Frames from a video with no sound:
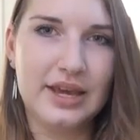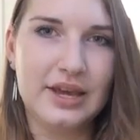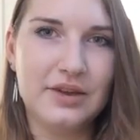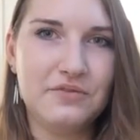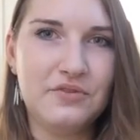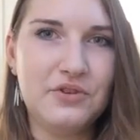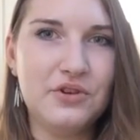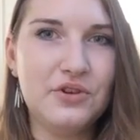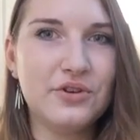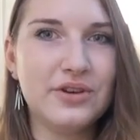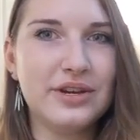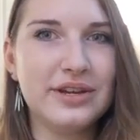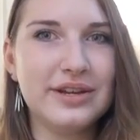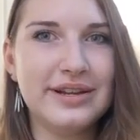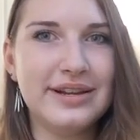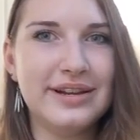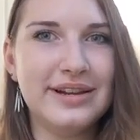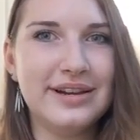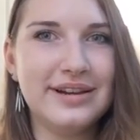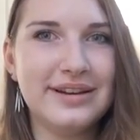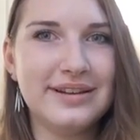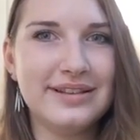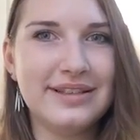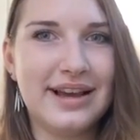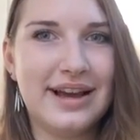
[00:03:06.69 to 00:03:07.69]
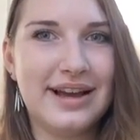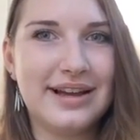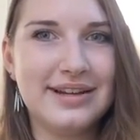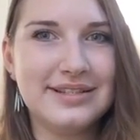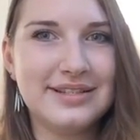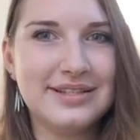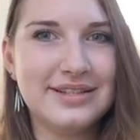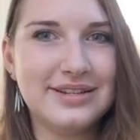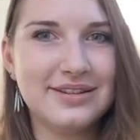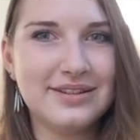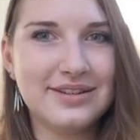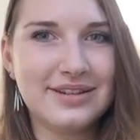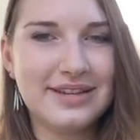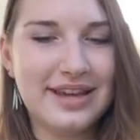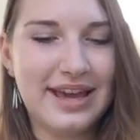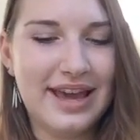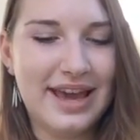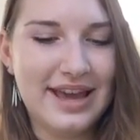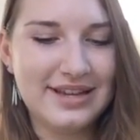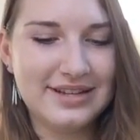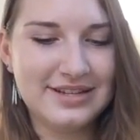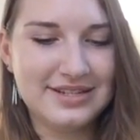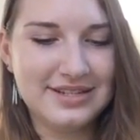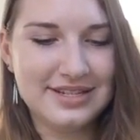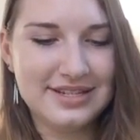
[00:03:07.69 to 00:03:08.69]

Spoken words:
If you can hear that, it's okay.